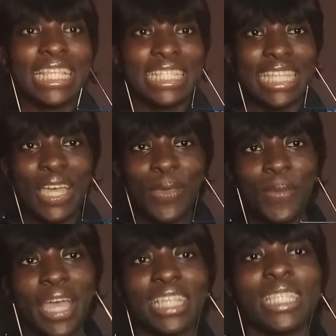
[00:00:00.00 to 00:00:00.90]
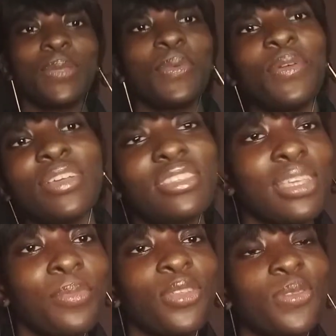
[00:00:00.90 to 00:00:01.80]
to tell you my
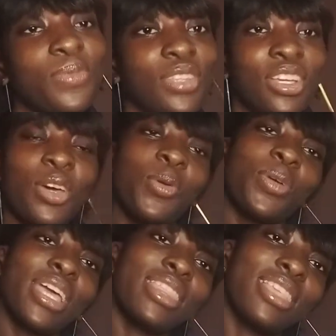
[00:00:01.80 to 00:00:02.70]
experiences. I'm going to do another one when I